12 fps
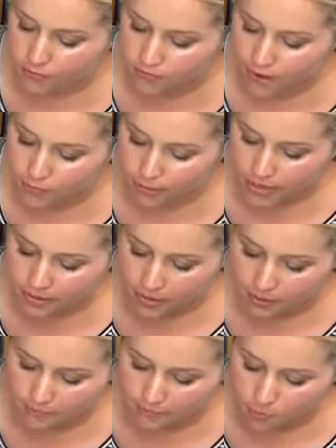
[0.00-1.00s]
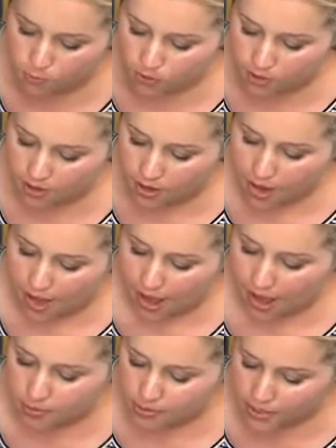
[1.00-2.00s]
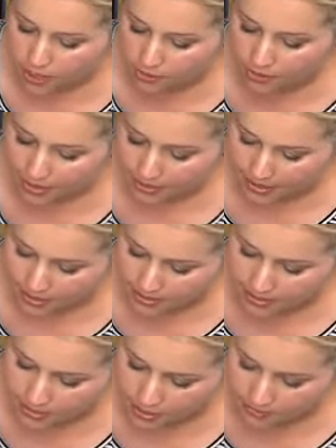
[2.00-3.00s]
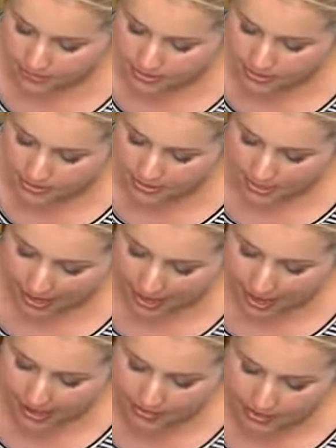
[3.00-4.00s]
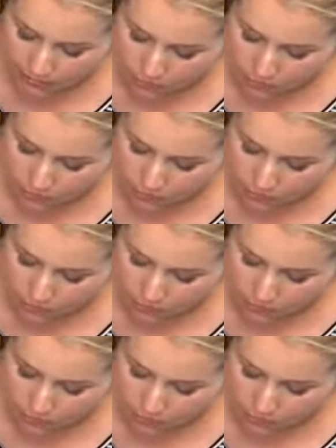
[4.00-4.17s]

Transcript: you've never been in there before, I would go to like guest services and ask